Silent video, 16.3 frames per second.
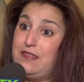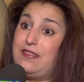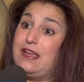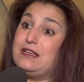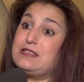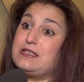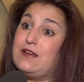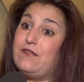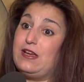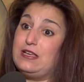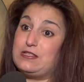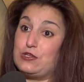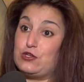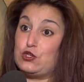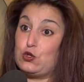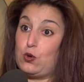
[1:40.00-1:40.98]
Thanksgiving
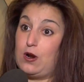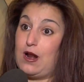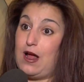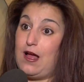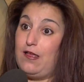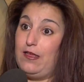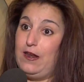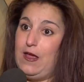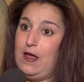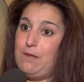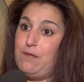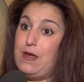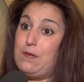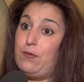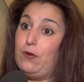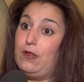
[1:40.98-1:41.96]
is a short holiday.
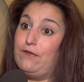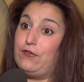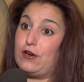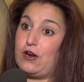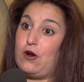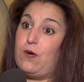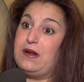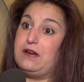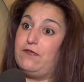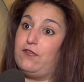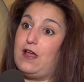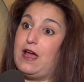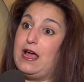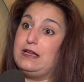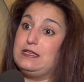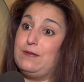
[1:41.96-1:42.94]
People, if they're going to
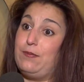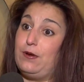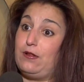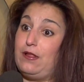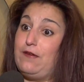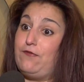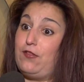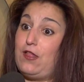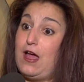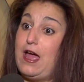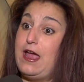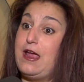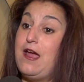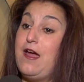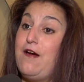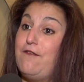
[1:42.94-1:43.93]
fly, typically
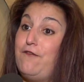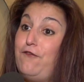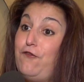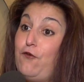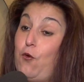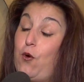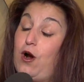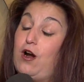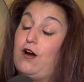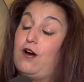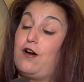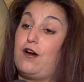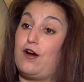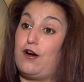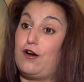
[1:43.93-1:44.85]
fly for